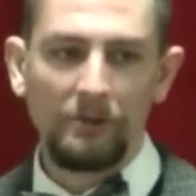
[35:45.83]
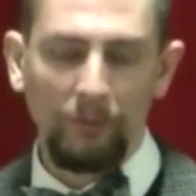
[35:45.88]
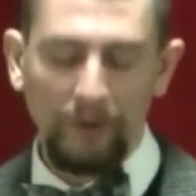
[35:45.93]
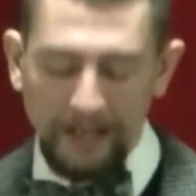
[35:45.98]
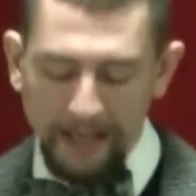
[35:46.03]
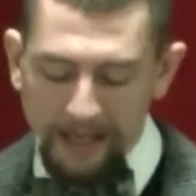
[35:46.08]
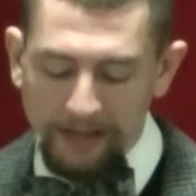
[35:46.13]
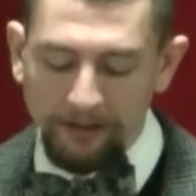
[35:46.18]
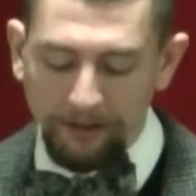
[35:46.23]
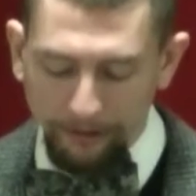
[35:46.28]
We
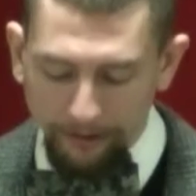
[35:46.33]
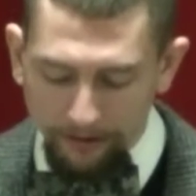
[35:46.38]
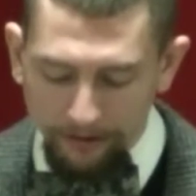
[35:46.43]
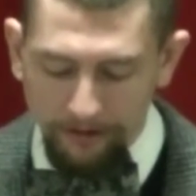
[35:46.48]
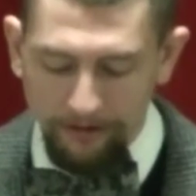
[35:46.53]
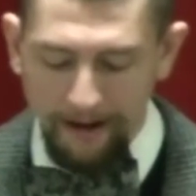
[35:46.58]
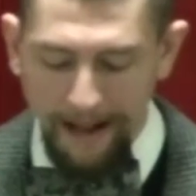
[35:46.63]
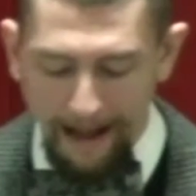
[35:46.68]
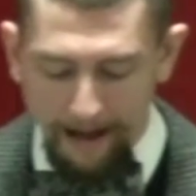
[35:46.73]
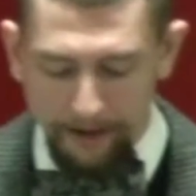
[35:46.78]
need to
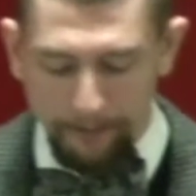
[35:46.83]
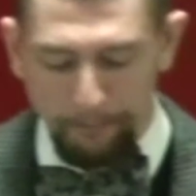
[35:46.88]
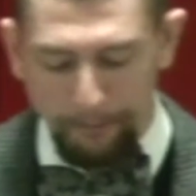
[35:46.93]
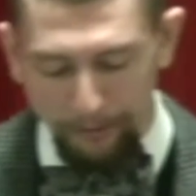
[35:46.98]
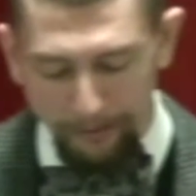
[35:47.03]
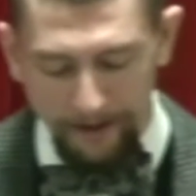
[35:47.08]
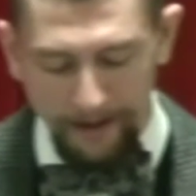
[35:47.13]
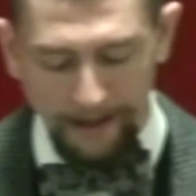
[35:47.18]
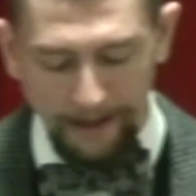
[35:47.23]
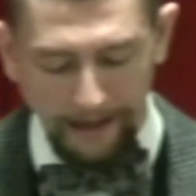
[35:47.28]
learn how to
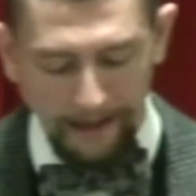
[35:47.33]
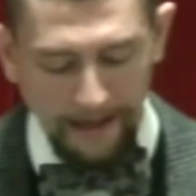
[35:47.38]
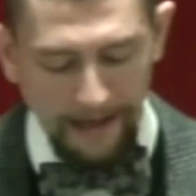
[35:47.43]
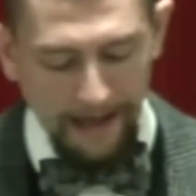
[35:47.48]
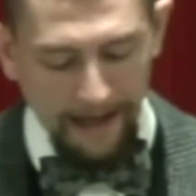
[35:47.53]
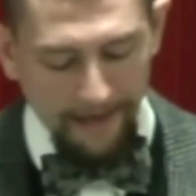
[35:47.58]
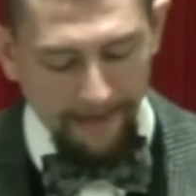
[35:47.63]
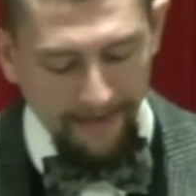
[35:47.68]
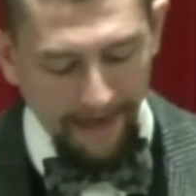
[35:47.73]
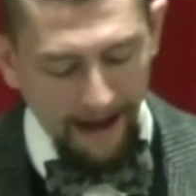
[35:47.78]
pray
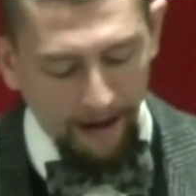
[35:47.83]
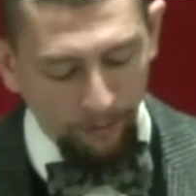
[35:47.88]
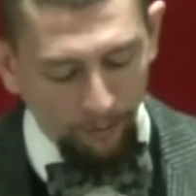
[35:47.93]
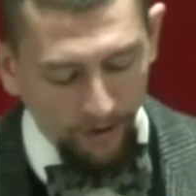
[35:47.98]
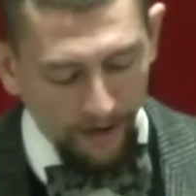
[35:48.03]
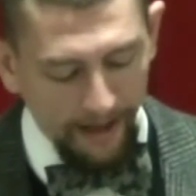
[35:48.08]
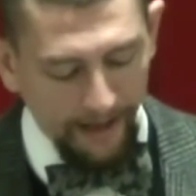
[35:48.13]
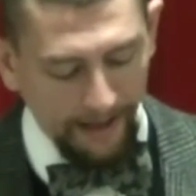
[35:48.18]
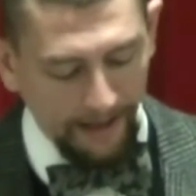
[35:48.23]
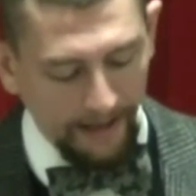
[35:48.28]
that
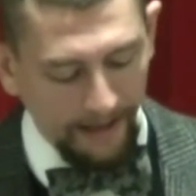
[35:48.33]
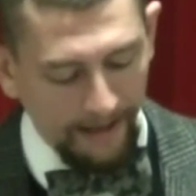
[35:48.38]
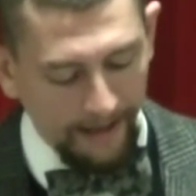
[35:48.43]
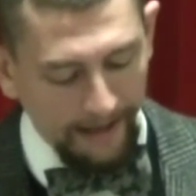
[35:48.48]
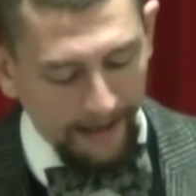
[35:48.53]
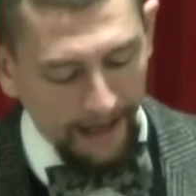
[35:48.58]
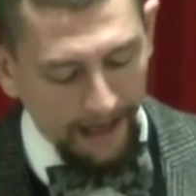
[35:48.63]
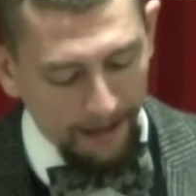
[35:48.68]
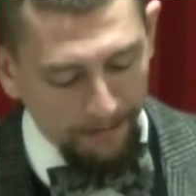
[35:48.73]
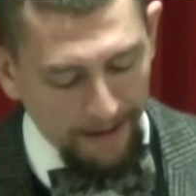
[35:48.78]
way
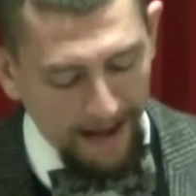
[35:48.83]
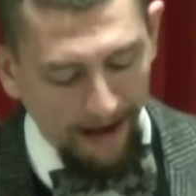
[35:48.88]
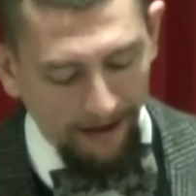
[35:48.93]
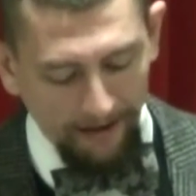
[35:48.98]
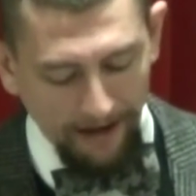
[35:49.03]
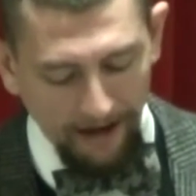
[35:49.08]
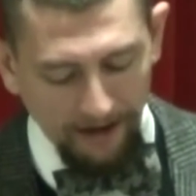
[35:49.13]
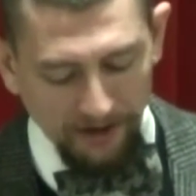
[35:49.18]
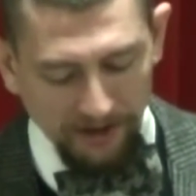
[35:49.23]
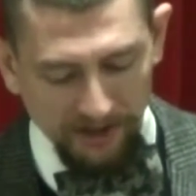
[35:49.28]
about
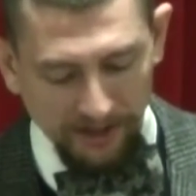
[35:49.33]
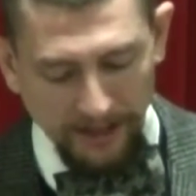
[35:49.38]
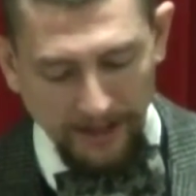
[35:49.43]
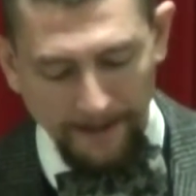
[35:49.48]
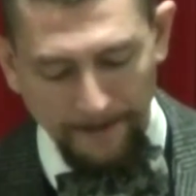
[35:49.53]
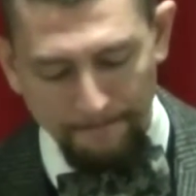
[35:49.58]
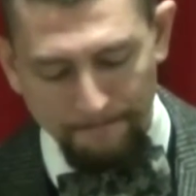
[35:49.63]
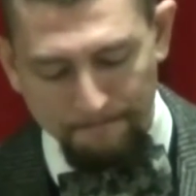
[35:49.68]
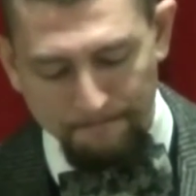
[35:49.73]
our sin.